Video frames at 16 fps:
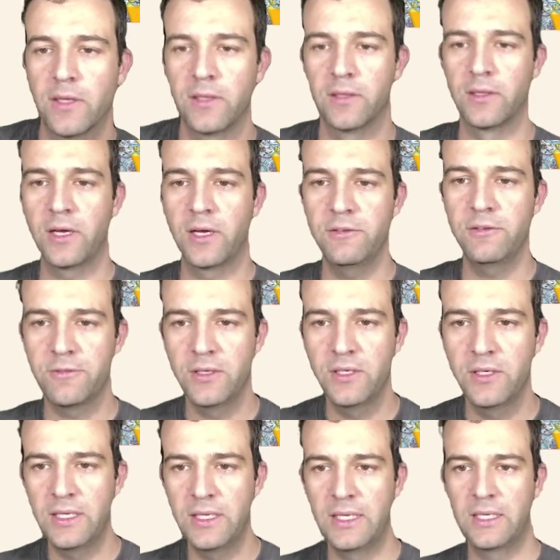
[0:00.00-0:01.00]
Life
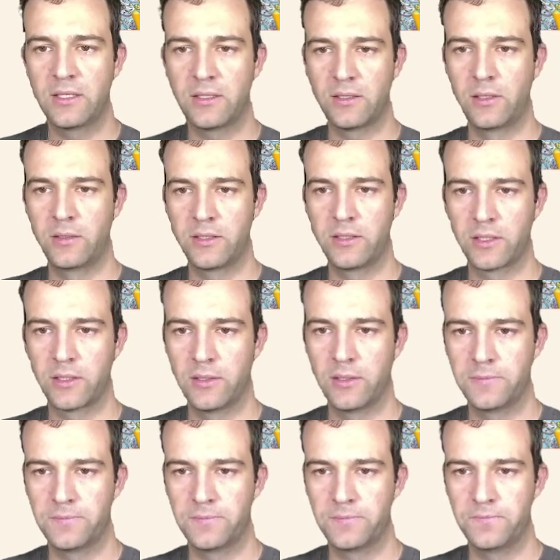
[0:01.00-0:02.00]
in Antarctica.
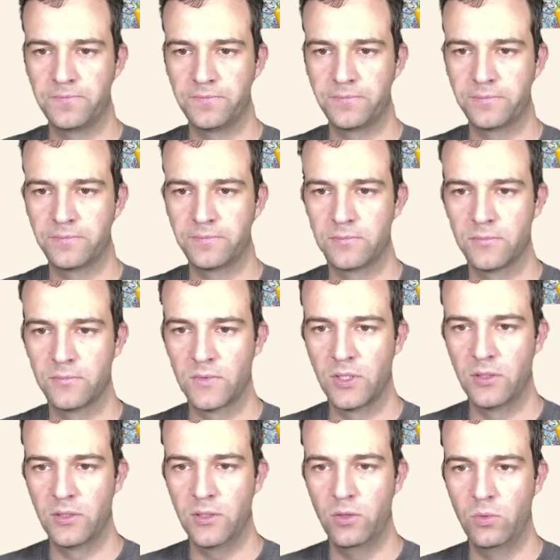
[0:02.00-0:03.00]

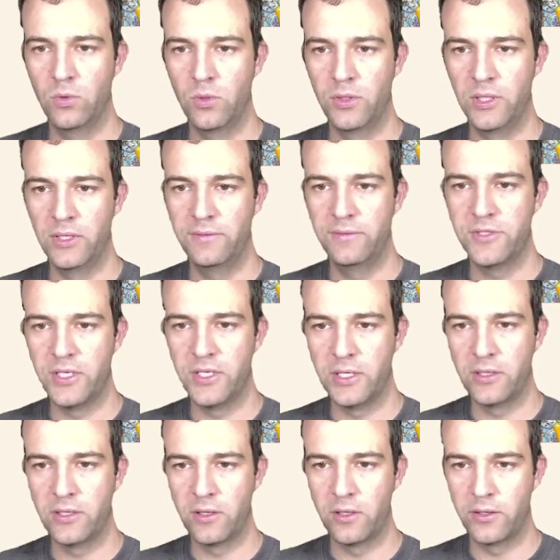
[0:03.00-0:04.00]
No one lives in
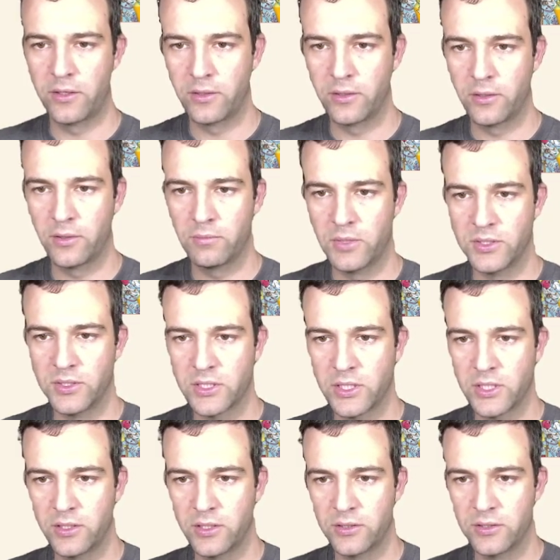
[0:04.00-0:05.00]
Antarctica, but
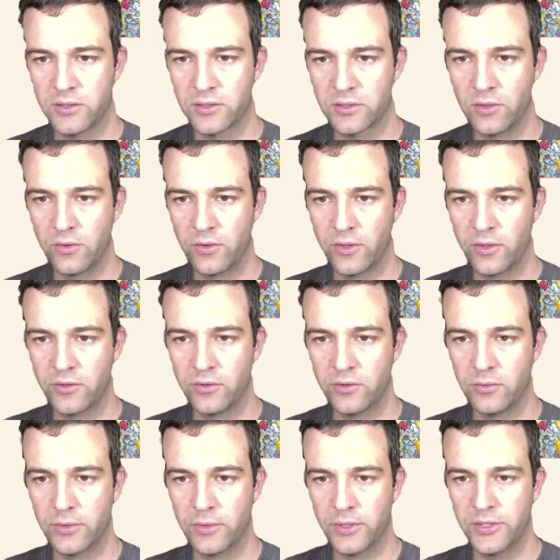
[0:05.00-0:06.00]
scientists go there to
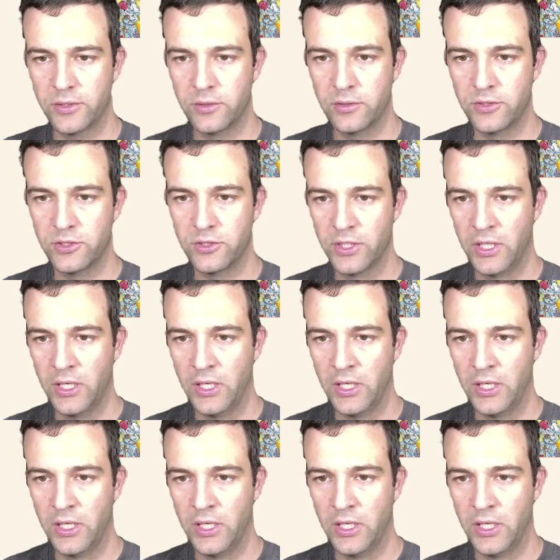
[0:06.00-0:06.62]
do research,